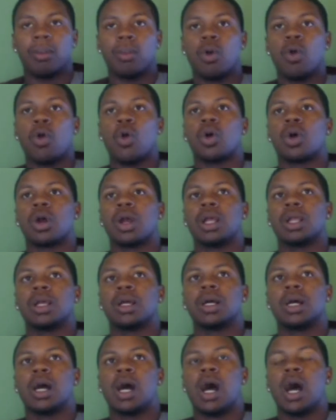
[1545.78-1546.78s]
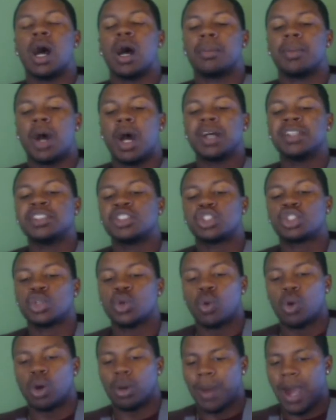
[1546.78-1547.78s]
more
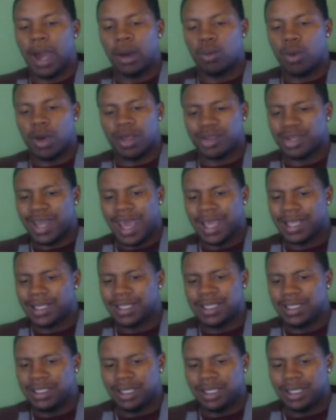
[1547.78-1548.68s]
unsure about whether or not